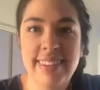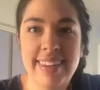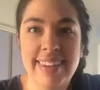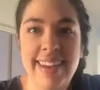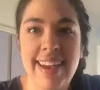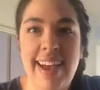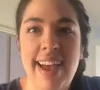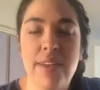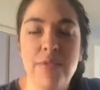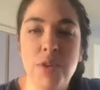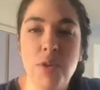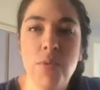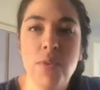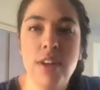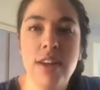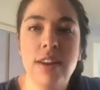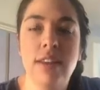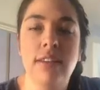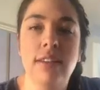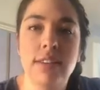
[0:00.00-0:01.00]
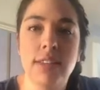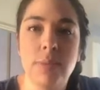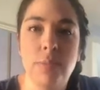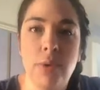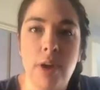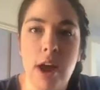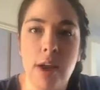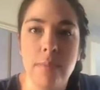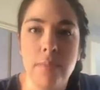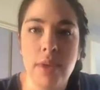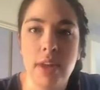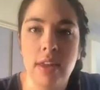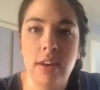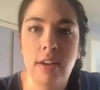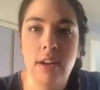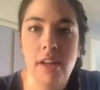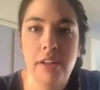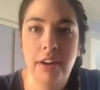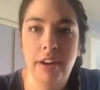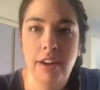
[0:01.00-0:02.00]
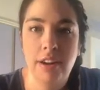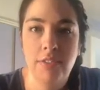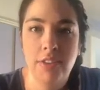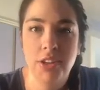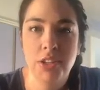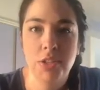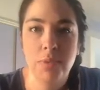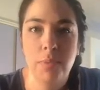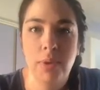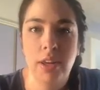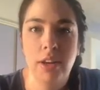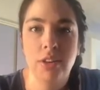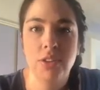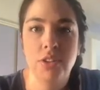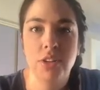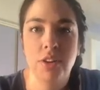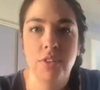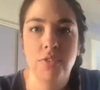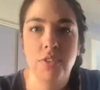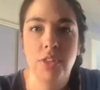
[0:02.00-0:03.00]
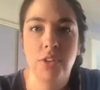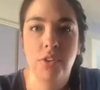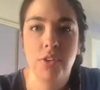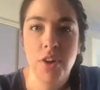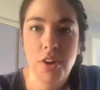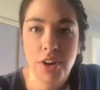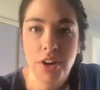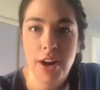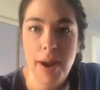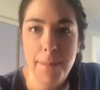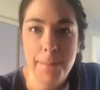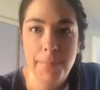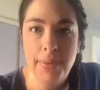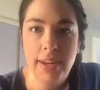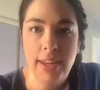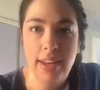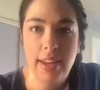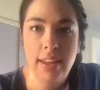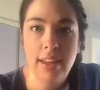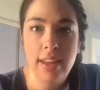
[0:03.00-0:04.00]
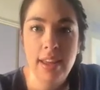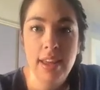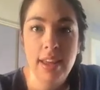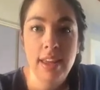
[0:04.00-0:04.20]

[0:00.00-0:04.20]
Hi everyone, Alissa Brockman, Culinary Innovation Manager for the Kroger Company.